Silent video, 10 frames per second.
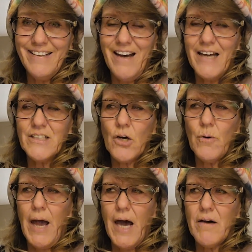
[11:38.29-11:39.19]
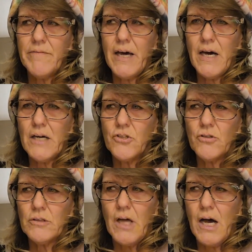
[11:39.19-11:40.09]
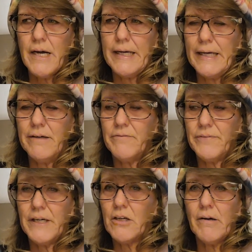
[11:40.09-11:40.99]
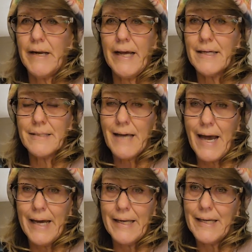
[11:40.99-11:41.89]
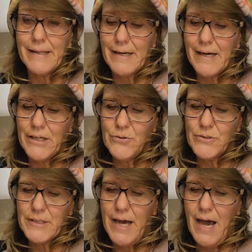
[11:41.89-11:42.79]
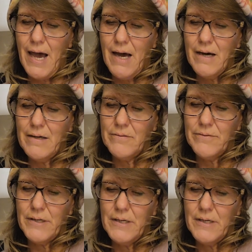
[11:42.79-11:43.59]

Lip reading: I don't have that underlying fear and anxiety that I used to have.